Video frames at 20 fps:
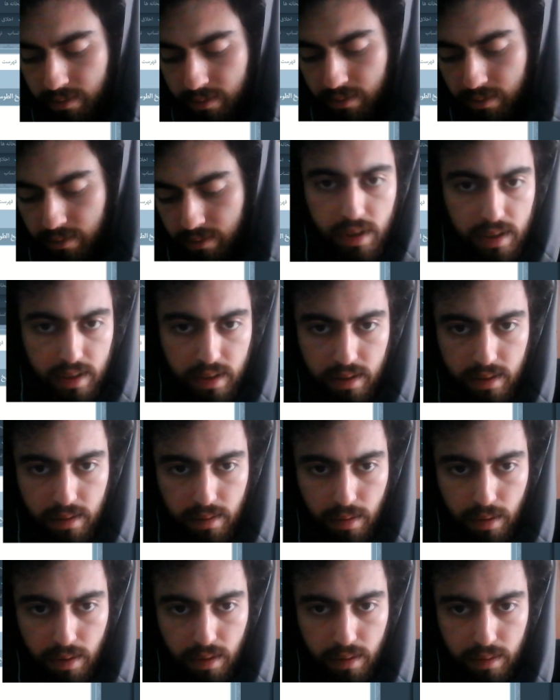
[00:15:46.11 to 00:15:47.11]
who is
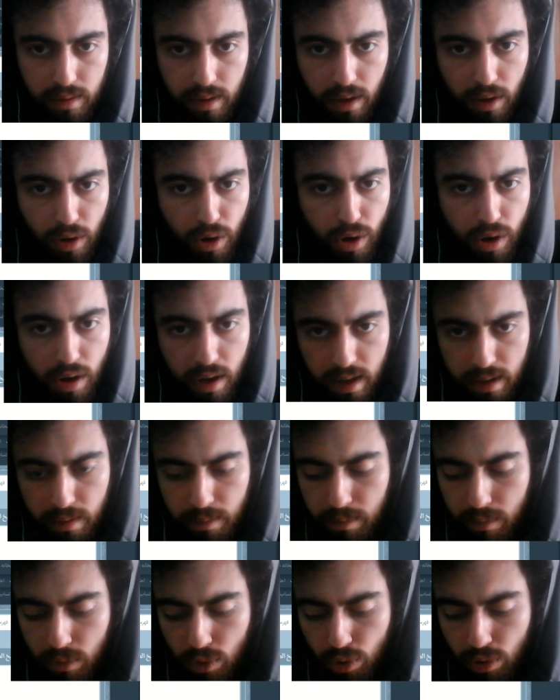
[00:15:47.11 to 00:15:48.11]
the
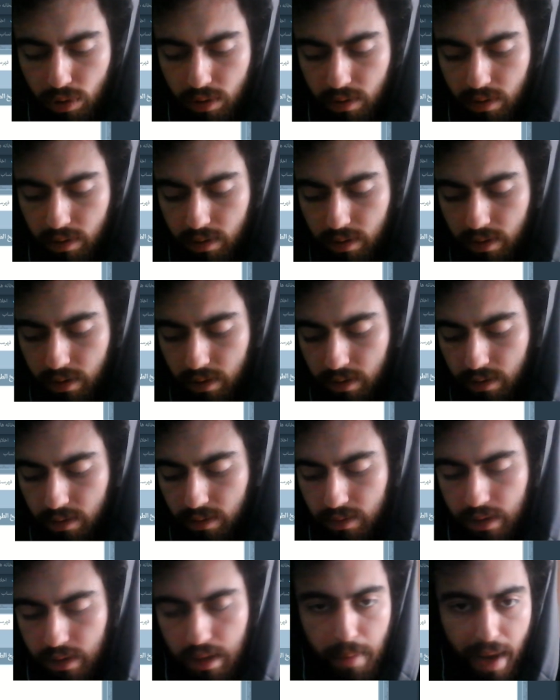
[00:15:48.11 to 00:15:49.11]
Qaim or
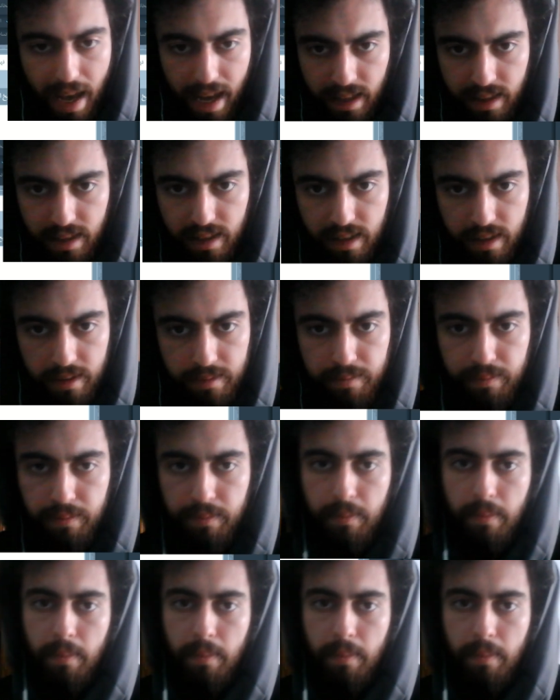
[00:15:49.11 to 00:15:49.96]
the Mahdi.